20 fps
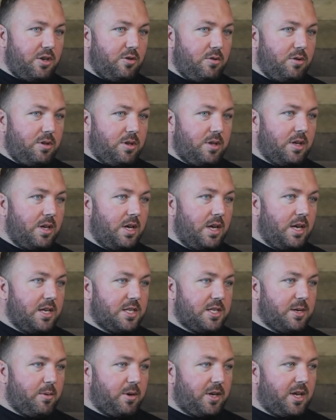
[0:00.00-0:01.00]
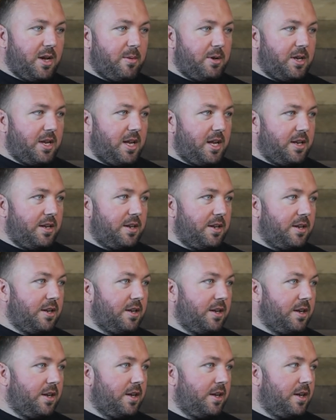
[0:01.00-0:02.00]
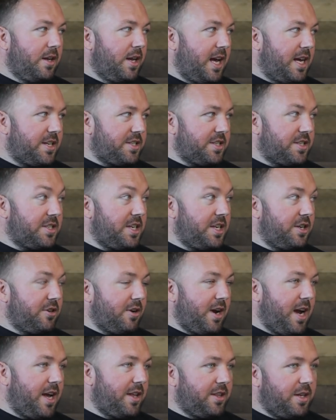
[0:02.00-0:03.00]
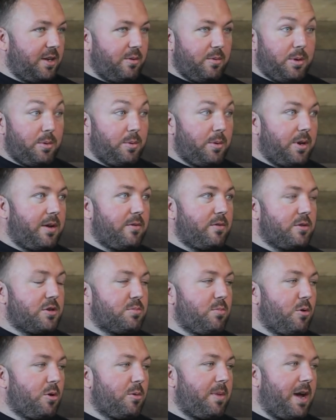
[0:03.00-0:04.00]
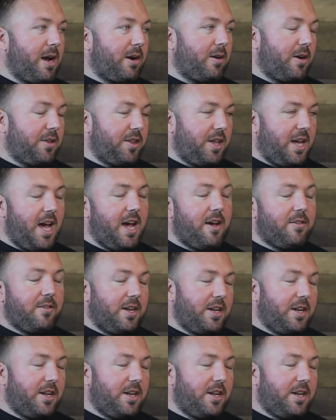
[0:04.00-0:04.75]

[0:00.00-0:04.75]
youth, someone coming in as a senior athlete with whatever sport background they have,